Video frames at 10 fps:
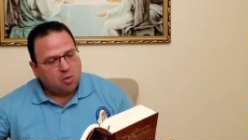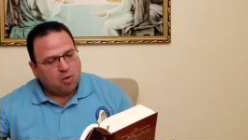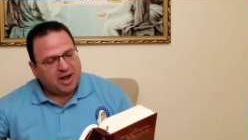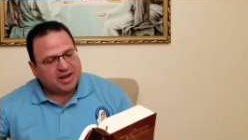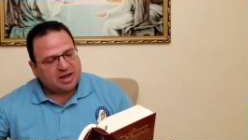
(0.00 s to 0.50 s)

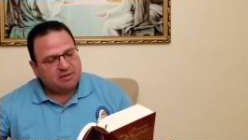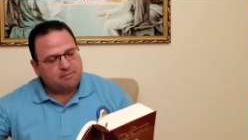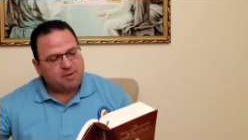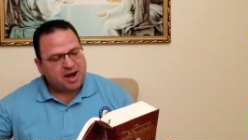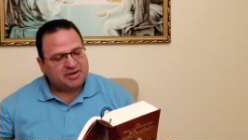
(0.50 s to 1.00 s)
What
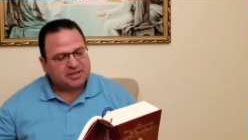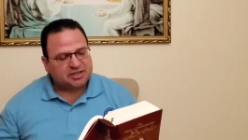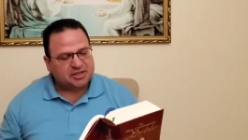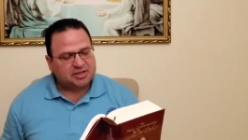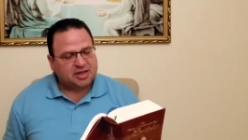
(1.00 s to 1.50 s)

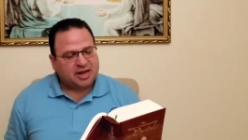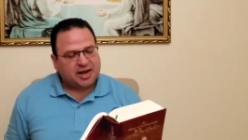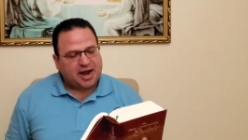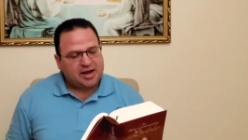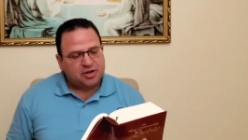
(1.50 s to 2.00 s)
comparison
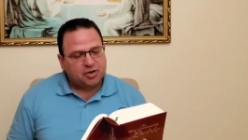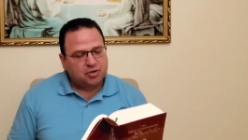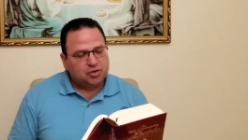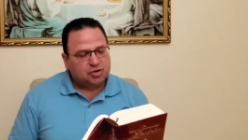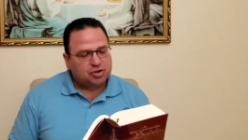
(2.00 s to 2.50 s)
can I
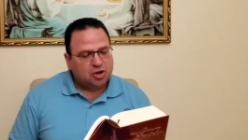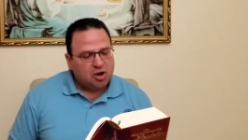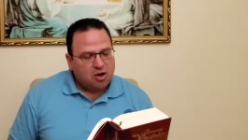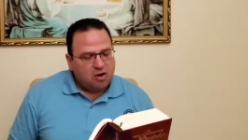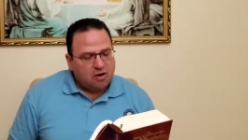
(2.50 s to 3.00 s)
use
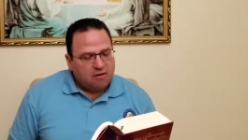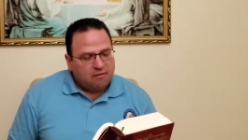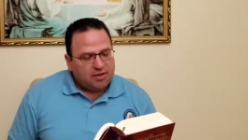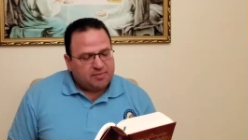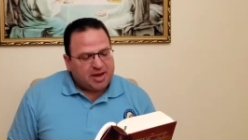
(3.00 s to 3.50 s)

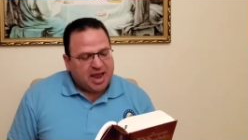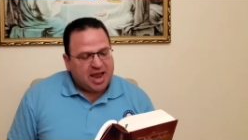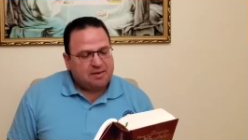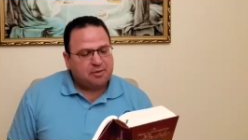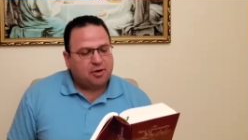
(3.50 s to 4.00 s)
for the
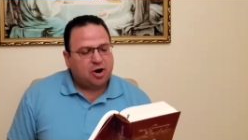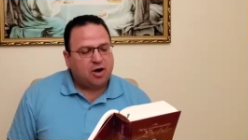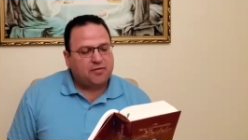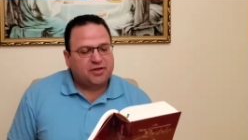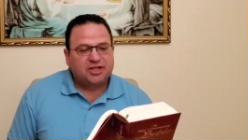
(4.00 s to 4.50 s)
behavior
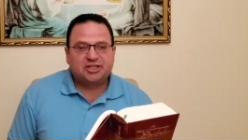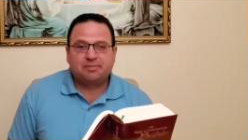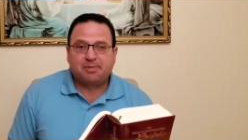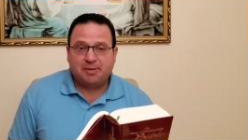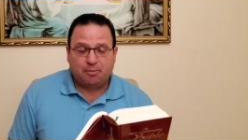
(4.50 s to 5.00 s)
of
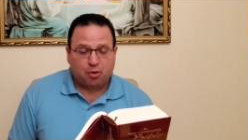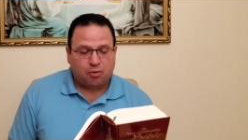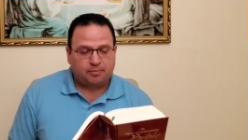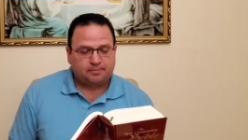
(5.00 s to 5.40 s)
these people?